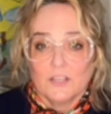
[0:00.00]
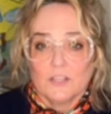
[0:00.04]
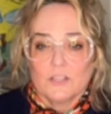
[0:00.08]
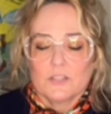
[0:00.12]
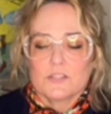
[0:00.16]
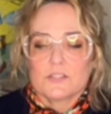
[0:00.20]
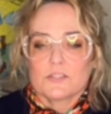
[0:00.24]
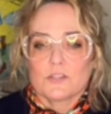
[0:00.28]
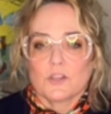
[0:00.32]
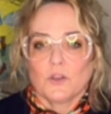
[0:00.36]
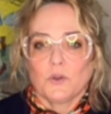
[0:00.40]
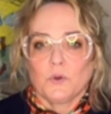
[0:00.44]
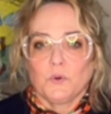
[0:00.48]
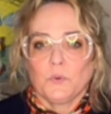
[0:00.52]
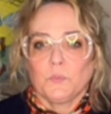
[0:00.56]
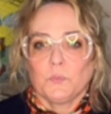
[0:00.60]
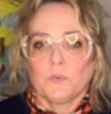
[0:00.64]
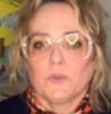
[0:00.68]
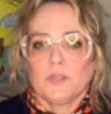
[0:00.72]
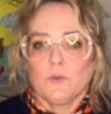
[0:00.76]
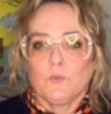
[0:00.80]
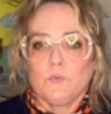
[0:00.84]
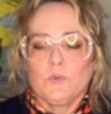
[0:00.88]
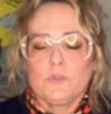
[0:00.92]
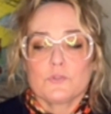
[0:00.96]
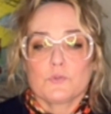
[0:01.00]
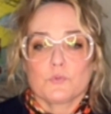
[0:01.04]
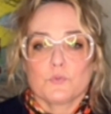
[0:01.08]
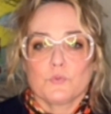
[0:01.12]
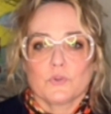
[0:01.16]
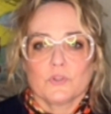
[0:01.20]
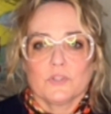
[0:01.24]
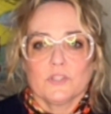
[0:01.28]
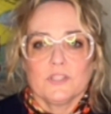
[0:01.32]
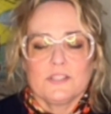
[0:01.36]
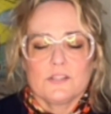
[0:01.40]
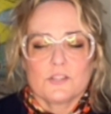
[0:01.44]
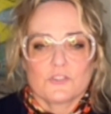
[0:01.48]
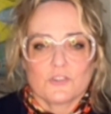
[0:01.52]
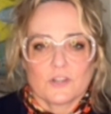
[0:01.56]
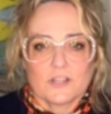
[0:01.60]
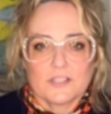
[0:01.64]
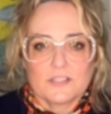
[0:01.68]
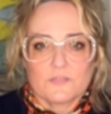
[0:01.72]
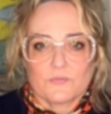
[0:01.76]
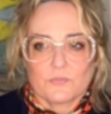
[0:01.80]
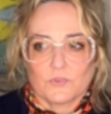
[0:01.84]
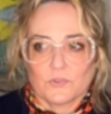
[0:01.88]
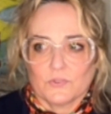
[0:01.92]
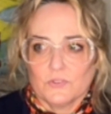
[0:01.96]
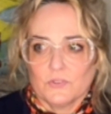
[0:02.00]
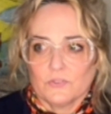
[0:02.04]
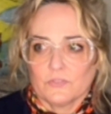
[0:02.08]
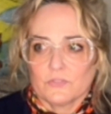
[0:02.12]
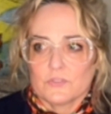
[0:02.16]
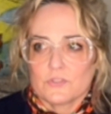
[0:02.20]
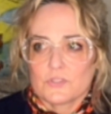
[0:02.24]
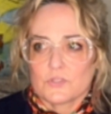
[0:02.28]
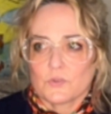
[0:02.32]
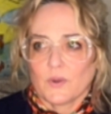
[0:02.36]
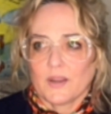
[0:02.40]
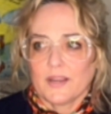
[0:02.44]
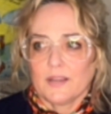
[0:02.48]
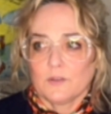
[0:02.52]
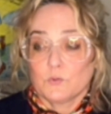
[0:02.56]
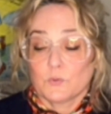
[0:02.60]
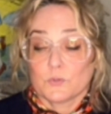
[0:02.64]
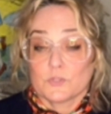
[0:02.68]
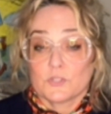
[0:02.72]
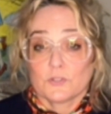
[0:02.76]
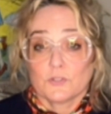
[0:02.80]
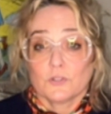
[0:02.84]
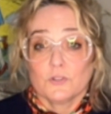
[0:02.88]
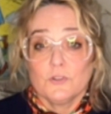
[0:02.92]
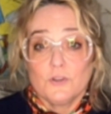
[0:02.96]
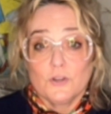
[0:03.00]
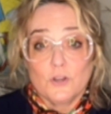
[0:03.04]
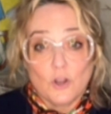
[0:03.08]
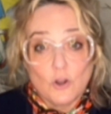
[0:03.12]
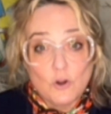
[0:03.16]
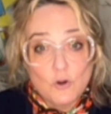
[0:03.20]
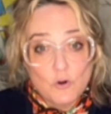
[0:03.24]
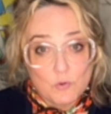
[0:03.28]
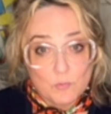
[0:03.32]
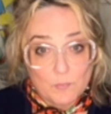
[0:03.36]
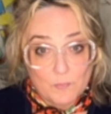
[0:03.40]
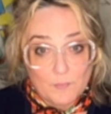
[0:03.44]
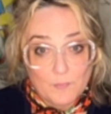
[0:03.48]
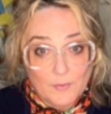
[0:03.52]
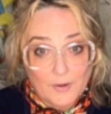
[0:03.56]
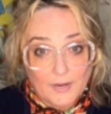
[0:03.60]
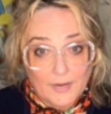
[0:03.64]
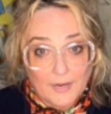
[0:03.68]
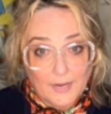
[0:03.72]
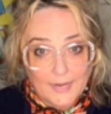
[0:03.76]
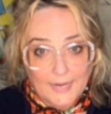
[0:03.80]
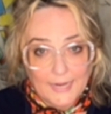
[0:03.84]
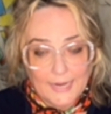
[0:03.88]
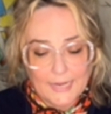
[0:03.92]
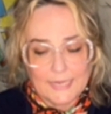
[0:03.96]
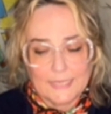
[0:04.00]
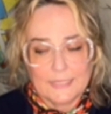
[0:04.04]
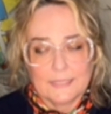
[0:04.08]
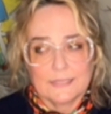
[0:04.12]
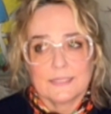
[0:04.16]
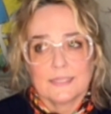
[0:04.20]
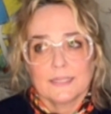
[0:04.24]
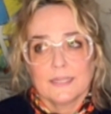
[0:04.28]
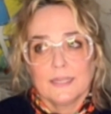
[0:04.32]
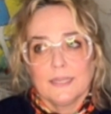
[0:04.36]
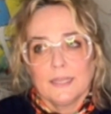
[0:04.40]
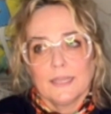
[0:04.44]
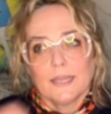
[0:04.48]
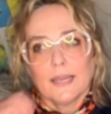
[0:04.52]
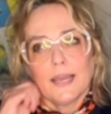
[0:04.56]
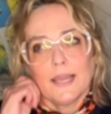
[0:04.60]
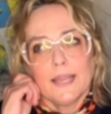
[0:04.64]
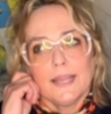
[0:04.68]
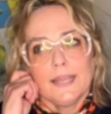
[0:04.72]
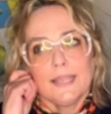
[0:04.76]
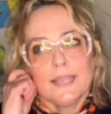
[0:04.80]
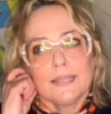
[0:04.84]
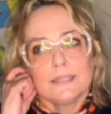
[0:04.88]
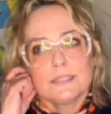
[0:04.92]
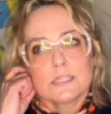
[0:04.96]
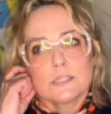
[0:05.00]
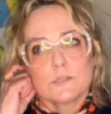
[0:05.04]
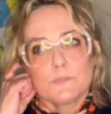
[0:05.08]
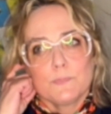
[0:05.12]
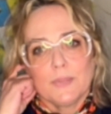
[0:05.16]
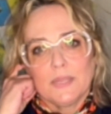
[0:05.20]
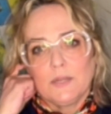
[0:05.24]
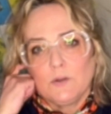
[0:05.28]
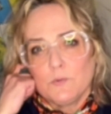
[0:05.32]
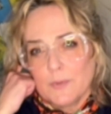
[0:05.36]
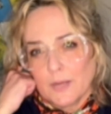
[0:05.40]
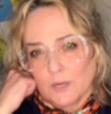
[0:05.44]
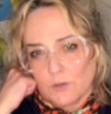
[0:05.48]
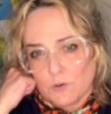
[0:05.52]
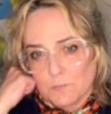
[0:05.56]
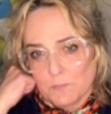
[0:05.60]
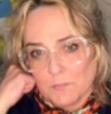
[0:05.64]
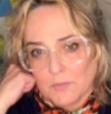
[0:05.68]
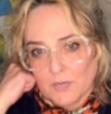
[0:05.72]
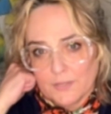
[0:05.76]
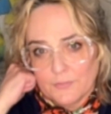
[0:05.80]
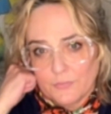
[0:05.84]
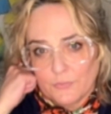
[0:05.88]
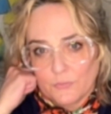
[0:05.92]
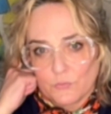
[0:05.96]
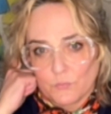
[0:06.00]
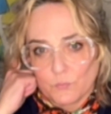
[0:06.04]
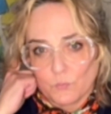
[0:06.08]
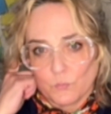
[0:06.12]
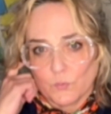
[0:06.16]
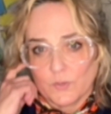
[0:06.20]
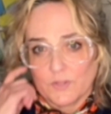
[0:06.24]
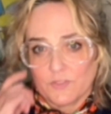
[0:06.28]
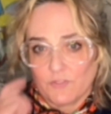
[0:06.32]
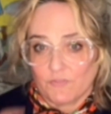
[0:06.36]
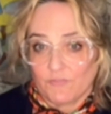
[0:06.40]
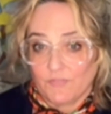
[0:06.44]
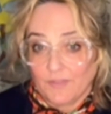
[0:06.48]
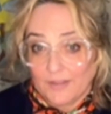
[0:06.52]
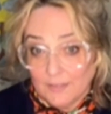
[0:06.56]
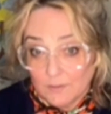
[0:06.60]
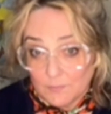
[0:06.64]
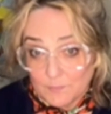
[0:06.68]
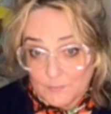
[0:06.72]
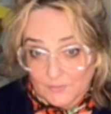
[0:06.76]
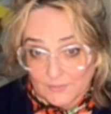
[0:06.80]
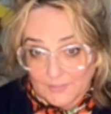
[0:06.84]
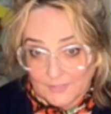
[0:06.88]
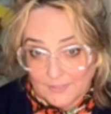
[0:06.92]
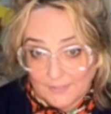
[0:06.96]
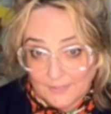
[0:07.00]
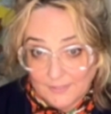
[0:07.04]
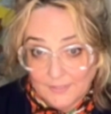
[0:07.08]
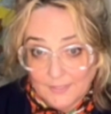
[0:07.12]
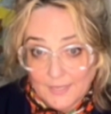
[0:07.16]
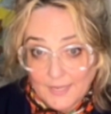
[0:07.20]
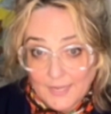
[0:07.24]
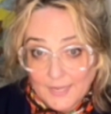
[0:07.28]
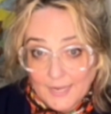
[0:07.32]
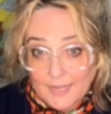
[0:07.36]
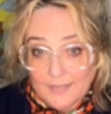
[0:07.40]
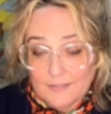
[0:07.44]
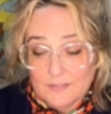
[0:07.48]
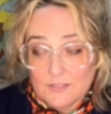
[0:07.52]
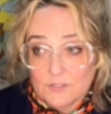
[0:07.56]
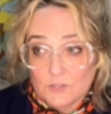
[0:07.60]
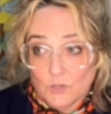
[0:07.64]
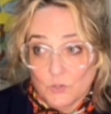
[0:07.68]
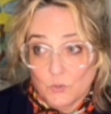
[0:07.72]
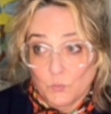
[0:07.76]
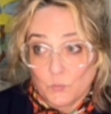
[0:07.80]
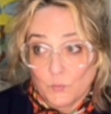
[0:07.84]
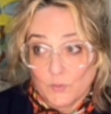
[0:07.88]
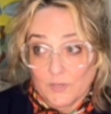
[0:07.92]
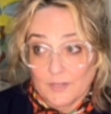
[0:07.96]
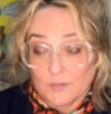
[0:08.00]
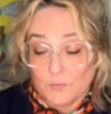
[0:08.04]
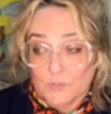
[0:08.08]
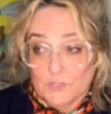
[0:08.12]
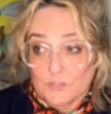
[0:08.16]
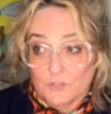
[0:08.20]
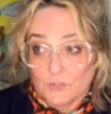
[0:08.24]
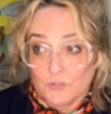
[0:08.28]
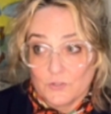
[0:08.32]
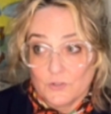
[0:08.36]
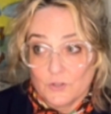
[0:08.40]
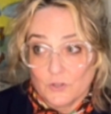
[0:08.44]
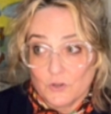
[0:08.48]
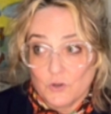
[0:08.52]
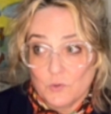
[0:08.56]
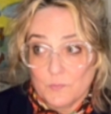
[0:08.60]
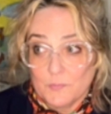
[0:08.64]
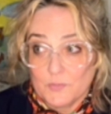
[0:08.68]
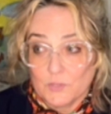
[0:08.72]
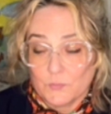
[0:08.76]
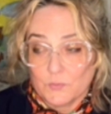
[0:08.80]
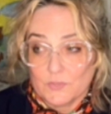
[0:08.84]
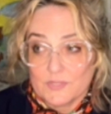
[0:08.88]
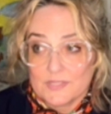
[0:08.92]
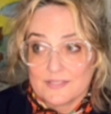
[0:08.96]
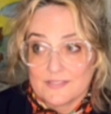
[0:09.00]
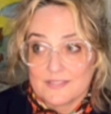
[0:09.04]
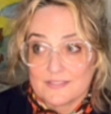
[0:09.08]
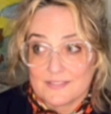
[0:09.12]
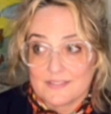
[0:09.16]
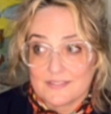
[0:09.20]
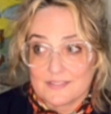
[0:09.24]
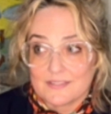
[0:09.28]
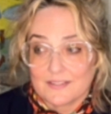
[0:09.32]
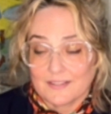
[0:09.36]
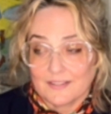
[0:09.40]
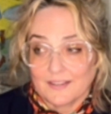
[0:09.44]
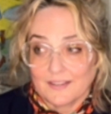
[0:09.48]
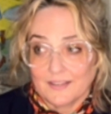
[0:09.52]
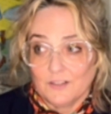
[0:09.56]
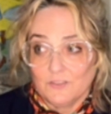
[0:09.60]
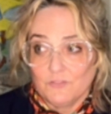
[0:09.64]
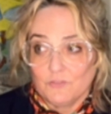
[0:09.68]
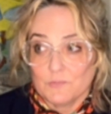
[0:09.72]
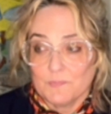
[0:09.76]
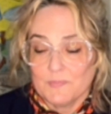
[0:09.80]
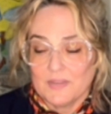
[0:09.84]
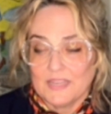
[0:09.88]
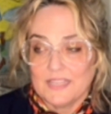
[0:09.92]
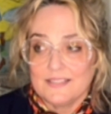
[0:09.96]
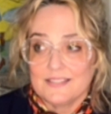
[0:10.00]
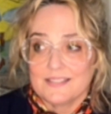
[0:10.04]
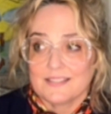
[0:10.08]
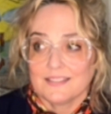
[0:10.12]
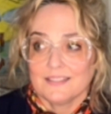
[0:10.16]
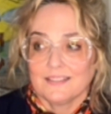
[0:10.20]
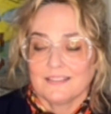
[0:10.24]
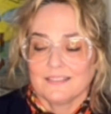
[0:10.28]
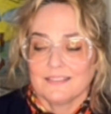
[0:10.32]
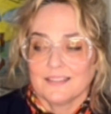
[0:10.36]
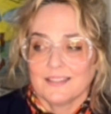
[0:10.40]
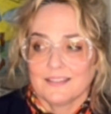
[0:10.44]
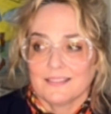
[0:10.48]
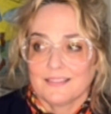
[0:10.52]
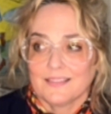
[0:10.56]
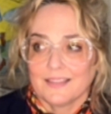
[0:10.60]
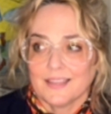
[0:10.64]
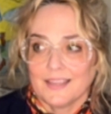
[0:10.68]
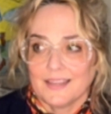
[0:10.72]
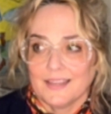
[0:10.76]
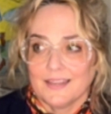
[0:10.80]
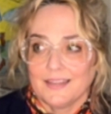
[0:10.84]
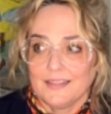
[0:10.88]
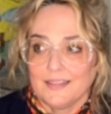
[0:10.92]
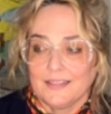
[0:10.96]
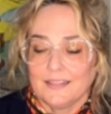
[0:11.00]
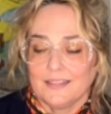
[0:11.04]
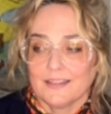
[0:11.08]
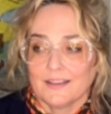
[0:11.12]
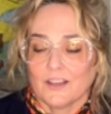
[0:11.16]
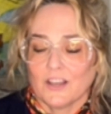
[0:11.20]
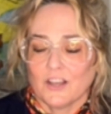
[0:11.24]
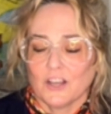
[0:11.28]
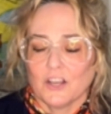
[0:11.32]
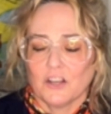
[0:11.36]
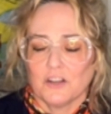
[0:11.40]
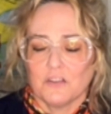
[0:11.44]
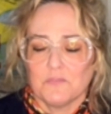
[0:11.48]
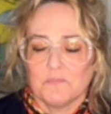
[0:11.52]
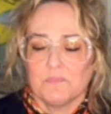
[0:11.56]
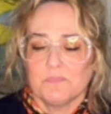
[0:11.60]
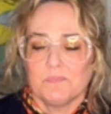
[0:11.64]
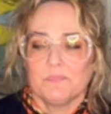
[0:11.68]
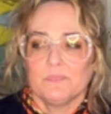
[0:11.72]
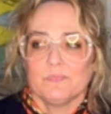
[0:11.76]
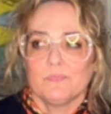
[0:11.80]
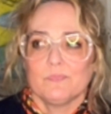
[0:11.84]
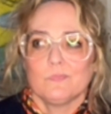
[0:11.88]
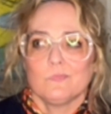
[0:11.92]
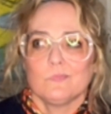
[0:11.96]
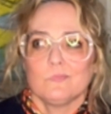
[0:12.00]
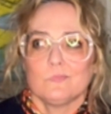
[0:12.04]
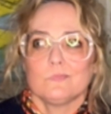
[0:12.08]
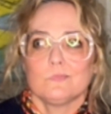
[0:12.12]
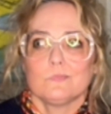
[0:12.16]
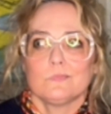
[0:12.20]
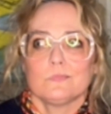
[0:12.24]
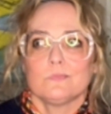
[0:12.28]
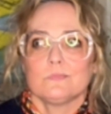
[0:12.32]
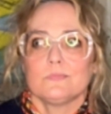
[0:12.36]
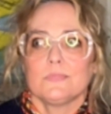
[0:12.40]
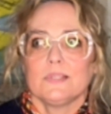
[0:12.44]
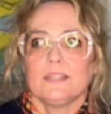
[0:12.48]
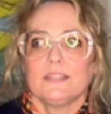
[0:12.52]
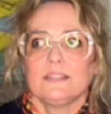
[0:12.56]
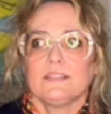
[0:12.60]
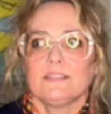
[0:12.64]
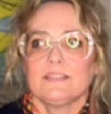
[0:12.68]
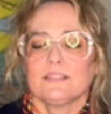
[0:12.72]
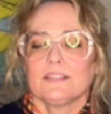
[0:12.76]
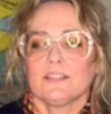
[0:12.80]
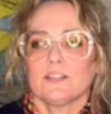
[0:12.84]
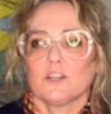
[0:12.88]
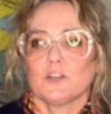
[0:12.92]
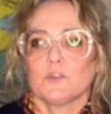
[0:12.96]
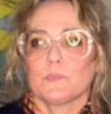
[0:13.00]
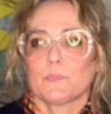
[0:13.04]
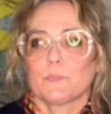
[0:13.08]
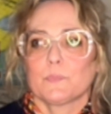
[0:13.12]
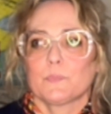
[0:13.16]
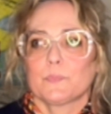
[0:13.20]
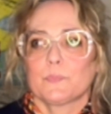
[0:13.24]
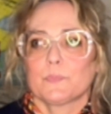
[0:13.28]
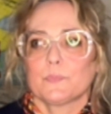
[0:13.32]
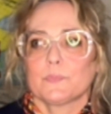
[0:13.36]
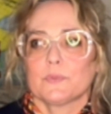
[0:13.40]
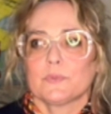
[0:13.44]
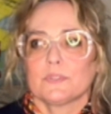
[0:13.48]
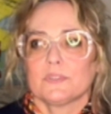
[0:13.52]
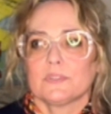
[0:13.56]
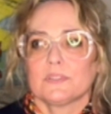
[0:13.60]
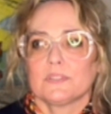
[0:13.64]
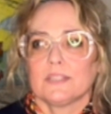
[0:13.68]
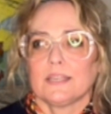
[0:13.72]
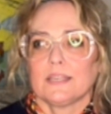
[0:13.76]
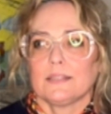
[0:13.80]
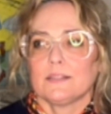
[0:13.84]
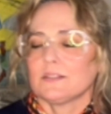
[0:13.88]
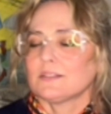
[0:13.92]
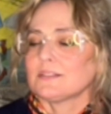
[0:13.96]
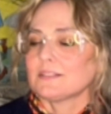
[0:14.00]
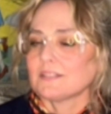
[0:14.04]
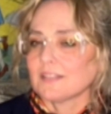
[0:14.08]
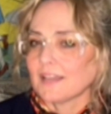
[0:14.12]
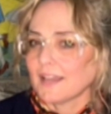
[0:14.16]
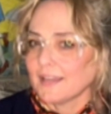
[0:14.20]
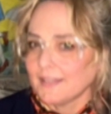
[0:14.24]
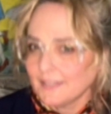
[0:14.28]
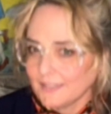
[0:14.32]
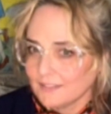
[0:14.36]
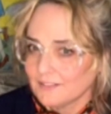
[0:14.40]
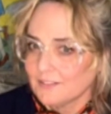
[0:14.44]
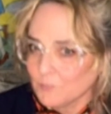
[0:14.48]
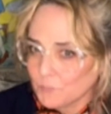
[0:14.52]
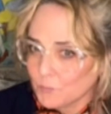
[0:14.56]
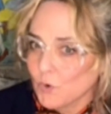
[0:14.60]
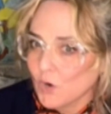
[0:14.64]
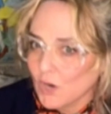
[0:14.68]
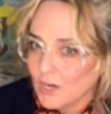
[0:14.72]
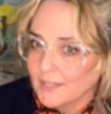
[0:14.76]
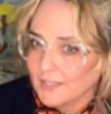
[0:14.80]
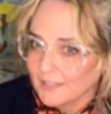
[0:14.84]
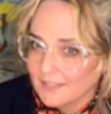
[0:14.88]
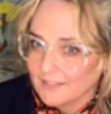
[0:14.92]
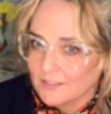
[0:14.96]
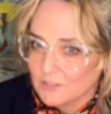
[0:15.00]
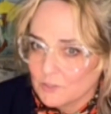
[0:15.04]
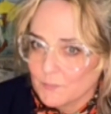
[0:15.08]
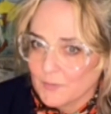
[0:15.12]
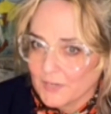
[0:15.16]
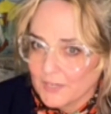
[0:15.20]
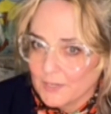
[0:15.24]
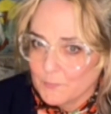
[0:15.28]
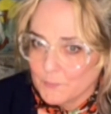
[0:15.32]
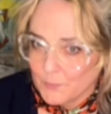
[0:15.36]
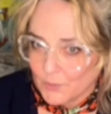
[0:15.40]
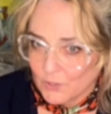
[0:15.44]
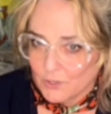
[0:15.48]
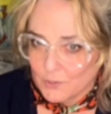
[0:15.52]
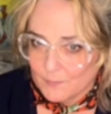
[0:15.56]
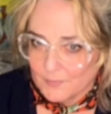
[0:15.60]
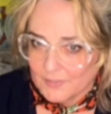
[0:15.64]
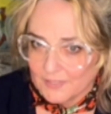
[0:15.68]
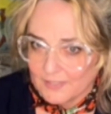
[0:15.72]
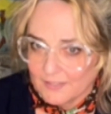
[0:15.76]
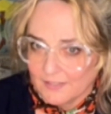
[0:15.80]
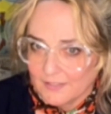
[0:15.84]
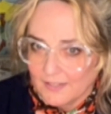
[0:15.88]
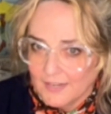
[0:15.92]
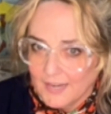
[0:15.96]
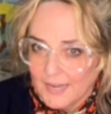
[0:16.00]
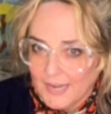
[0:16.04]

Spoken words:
So it was really stressful. So I had returned home and I had spent about a month with family. And so when I returned home, it was kind of amazing that they I end up walking into my apartment